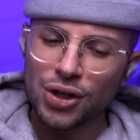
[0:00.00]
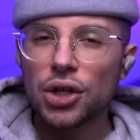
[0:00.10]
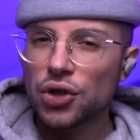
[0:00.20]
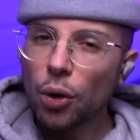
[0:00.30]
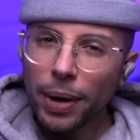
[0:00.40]

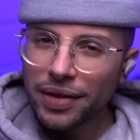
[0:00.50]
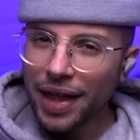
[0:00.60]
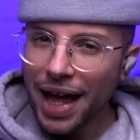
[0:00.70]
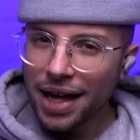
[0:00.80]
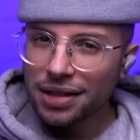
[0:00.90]
So by
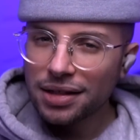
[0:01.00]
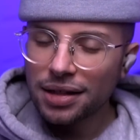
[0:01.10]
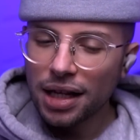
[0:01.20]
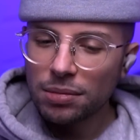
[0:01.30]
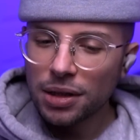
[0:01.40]
that,
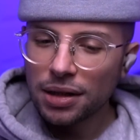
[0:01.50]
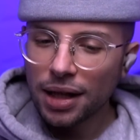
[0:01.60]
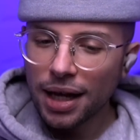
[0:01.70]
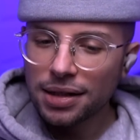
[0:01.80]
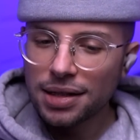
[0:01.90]
they mean
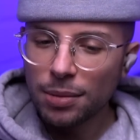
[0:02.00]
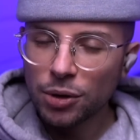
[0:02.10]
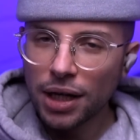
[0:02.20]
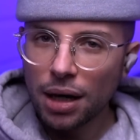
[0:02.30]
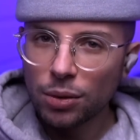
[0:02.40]
that
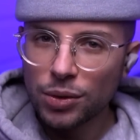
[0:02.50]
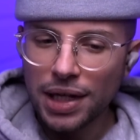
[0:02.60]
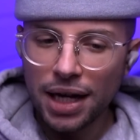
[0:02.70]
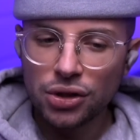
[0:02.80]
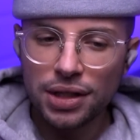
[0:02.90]
Simon Cowell was
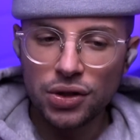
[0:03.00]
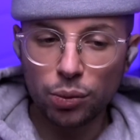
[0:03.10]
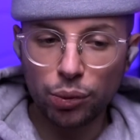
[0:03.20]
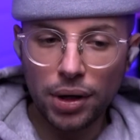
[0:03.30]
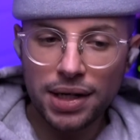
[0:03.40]
actually
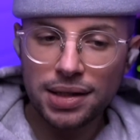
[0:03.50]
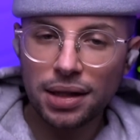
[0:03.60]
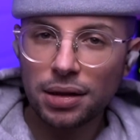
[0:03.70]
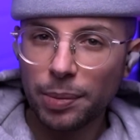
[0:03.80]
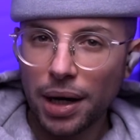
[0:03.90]
surprised
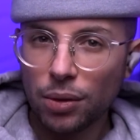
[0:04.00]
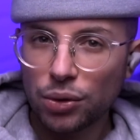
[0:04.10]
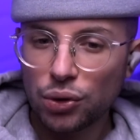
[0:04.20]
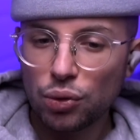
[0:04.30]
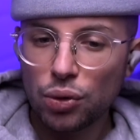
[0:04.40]
that the power
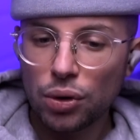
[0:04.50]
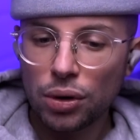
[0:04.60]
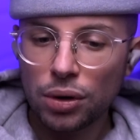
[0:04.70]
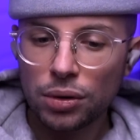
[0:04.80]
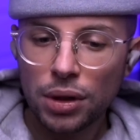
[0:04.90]

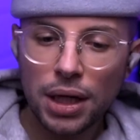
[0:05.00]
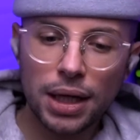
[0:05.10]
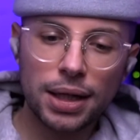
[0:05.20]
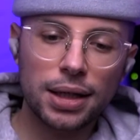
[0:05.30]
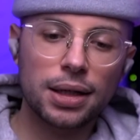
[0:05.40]
duo
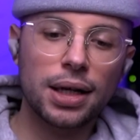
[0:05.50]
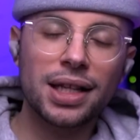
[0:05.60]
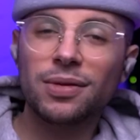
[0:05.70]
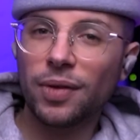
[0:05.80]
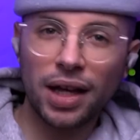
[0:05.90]

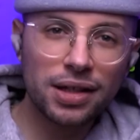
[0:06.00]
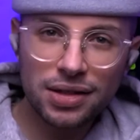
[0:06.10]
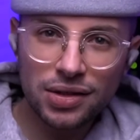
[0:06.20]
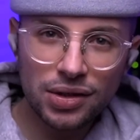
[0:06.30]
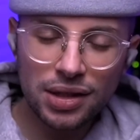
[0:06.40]

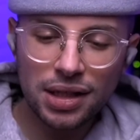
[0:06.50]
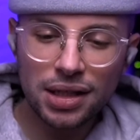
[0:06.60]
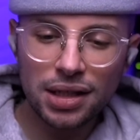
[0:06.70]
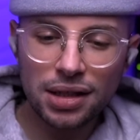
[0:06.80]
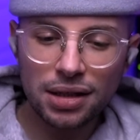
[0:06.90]
advanced to
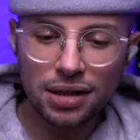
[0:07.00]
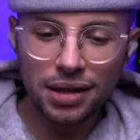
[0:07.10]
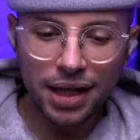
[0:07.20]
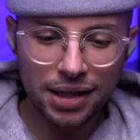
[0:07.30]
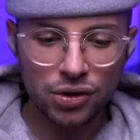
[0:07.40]
the
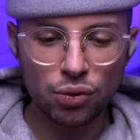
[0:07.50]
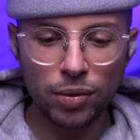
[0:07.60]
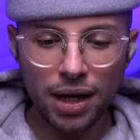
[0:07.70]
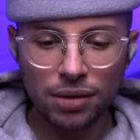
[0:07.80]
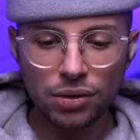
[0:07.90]
next
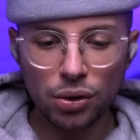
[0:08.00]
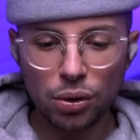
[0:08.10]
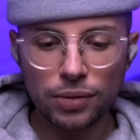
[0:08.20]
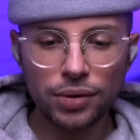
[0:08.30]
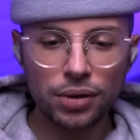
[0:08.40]
round
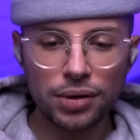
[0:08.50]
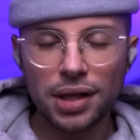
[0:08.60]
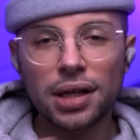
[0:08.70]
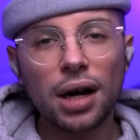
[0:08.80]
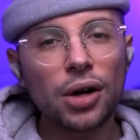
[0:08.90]
over
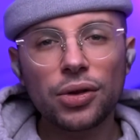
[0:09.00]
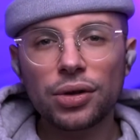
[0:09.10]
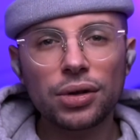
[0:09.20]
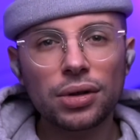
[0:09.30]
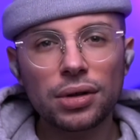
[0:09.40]
the
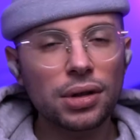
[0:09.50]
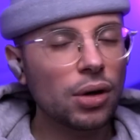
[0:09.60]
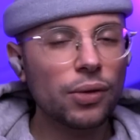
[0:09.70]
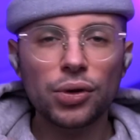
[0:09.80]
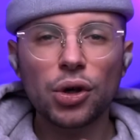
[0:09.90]
other,
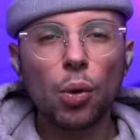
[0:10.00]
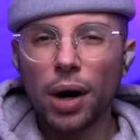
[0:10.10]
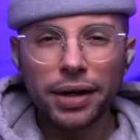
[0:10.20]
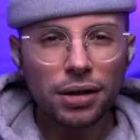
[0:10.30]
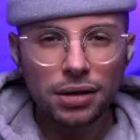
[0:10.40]
over the
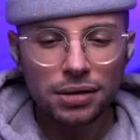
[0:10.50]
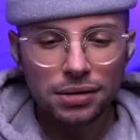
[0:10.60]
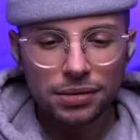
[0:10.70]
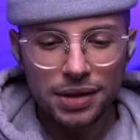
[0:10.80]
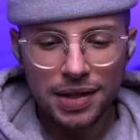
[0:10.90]
choir?
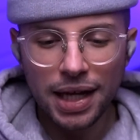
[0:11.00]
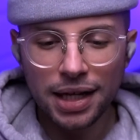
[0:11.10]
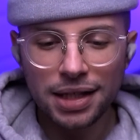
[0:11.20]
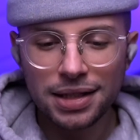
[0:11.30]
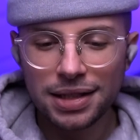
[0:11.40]
Is
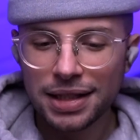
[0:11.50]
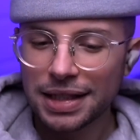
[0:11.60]
that it?